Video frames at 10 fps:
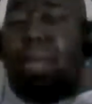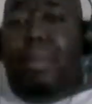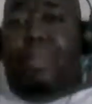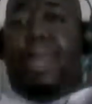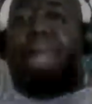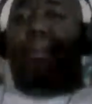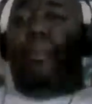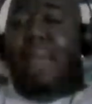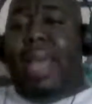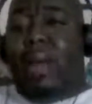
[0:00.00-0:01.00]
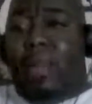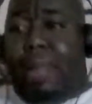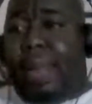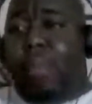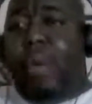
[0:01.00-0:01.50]
put a Black man
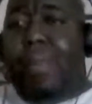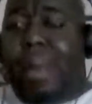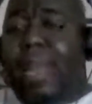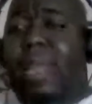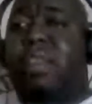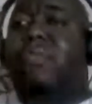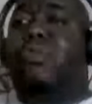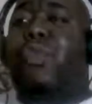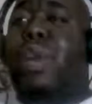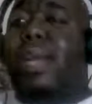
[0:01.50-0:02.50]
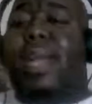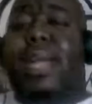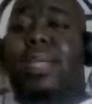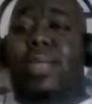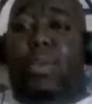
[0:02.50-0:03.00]
or a Black woman in the
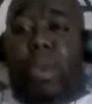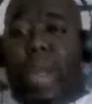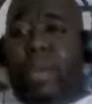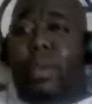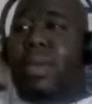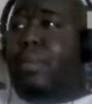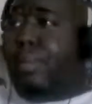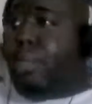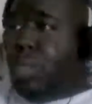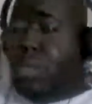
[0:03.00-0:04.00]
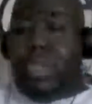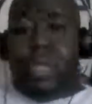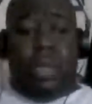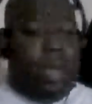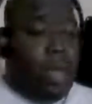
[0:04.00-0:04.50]
front as the director and the
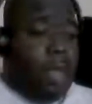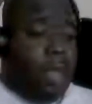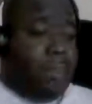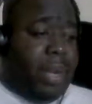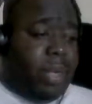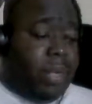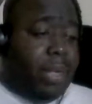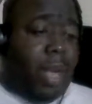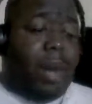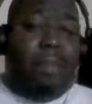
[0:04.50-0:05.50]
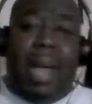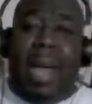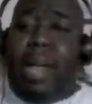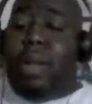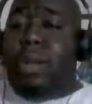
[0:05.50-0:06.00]
producer, but they're
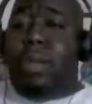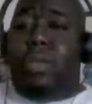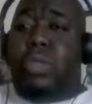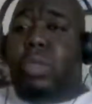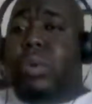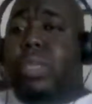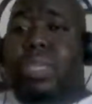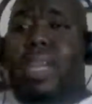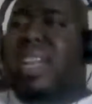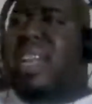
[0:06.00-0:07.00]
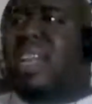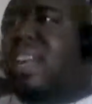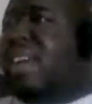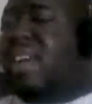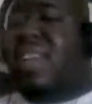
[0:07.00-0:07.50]
behind closed doors saying, no, no,
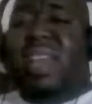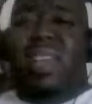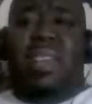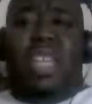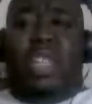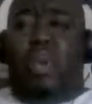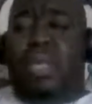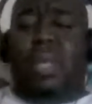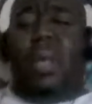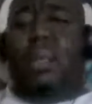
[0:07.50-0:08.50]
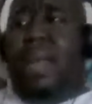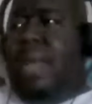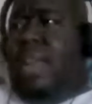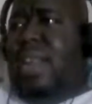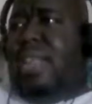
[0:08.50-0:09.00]
no, no, let's switch it up.
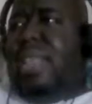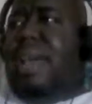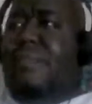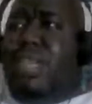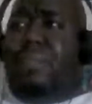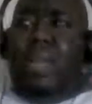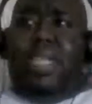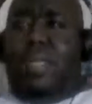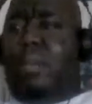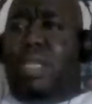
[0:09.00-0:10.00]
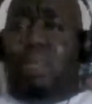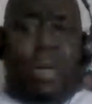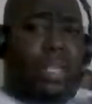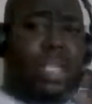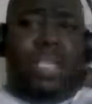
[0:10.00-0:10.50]
Let's have this
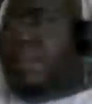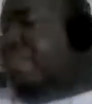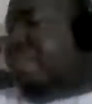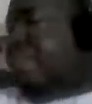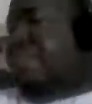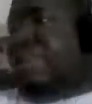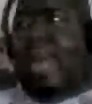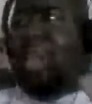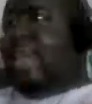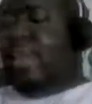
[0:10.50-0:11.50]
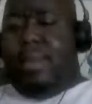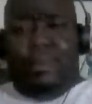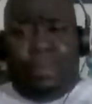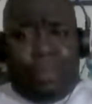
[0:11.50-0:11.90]
person playing